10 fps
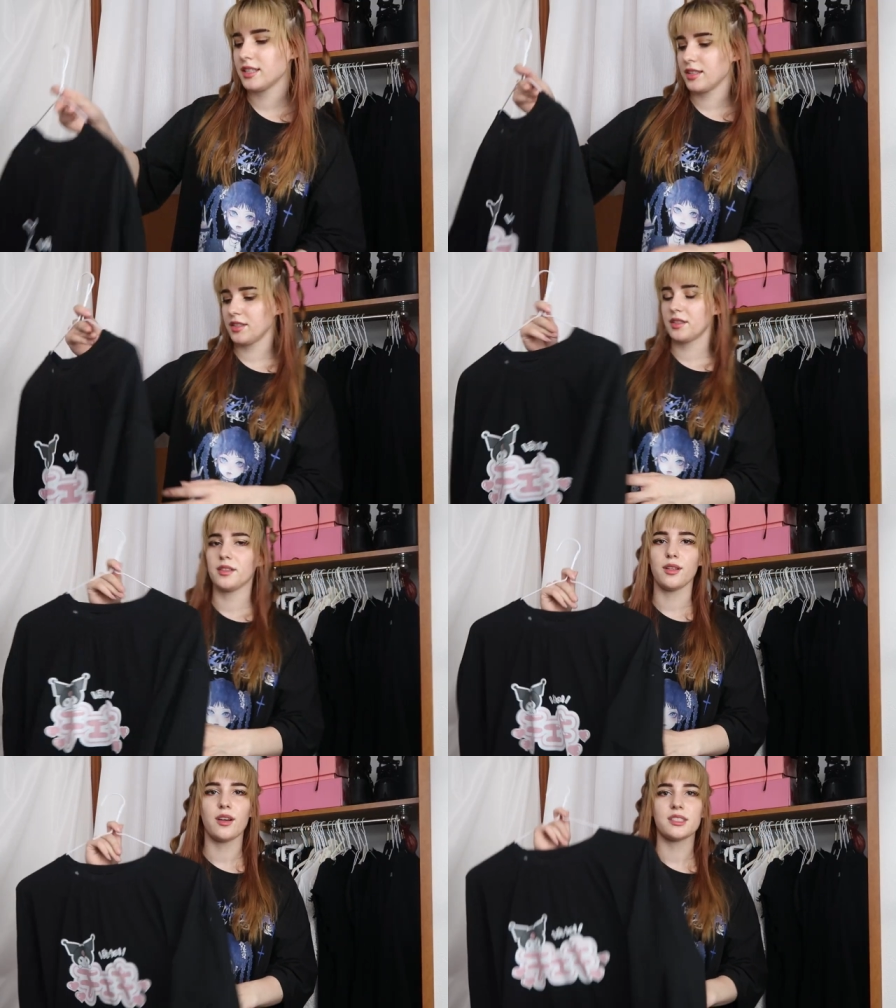
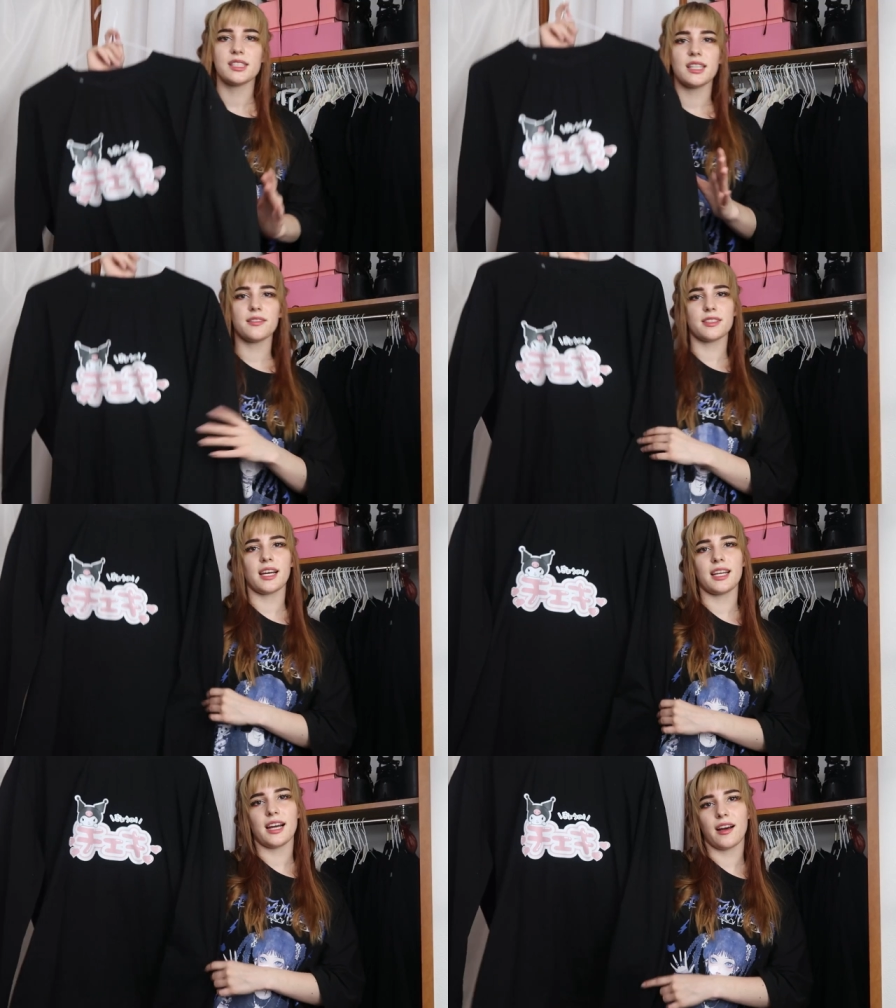to long sleeves
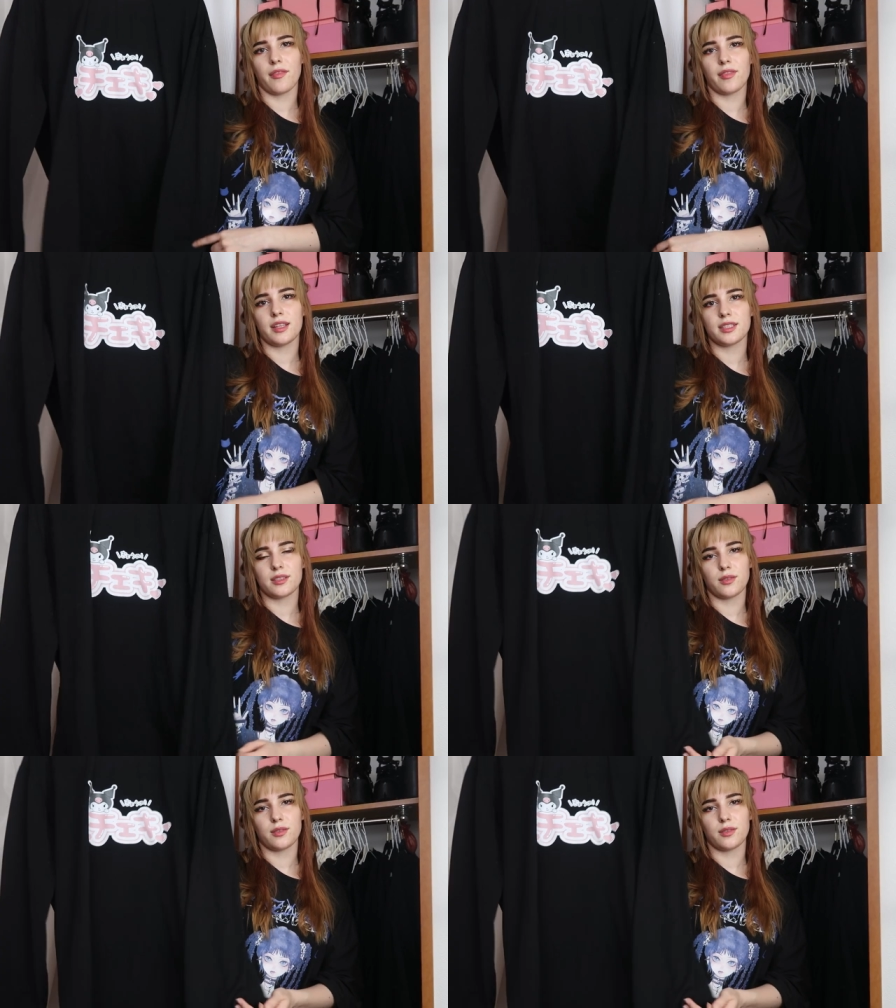I have this